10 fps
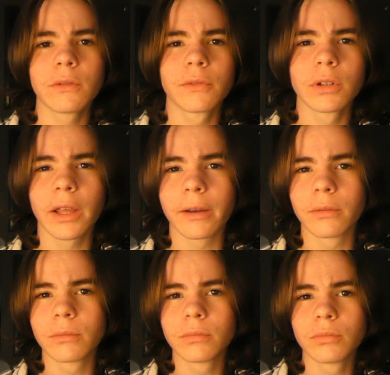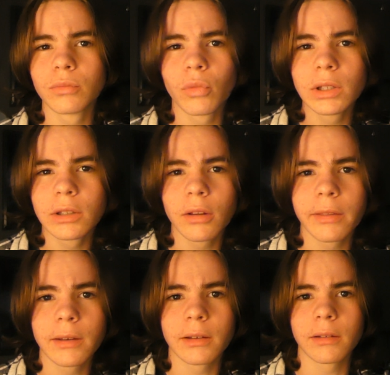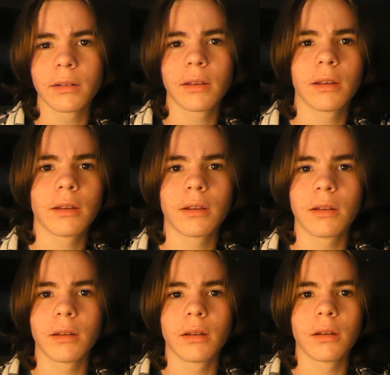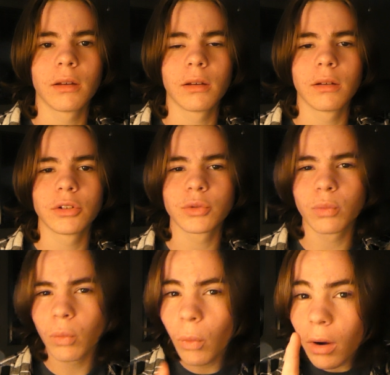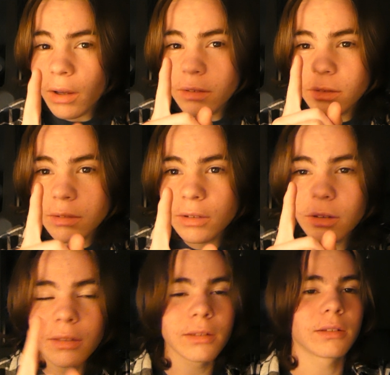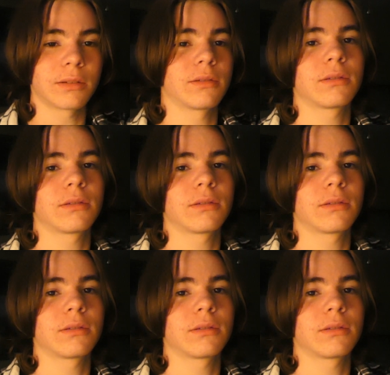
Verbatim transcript: for like one little thing. Just one little thing.